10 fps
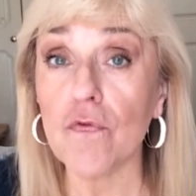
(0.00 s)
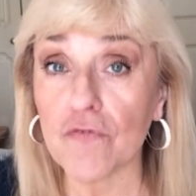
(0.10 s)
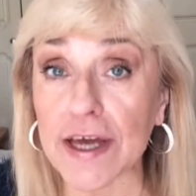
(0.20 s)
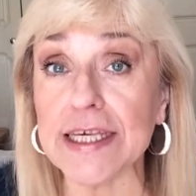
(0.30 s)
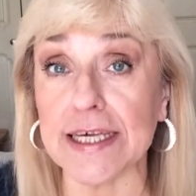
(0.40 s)

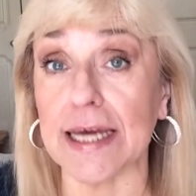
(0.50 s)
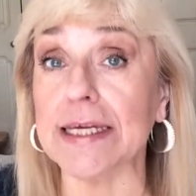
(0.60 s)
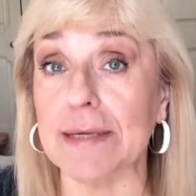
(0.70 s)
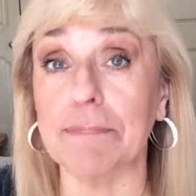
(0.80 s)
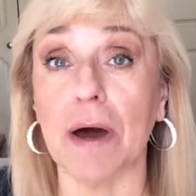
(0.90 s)

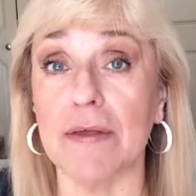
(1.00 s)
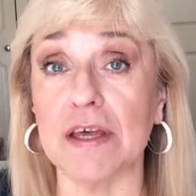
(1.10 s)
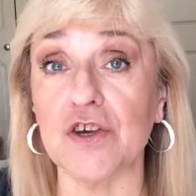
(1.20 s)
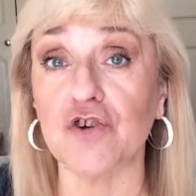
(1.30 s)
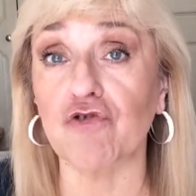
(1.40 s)
fascinated by
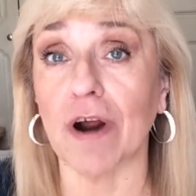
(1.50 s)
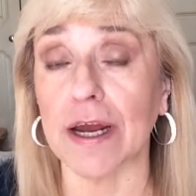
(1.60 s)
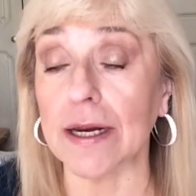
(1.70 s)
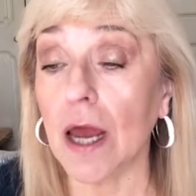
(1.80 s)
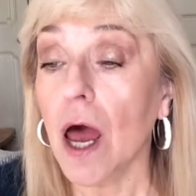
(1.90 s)
this
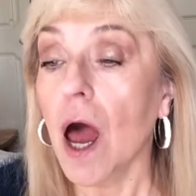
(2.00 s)
crane.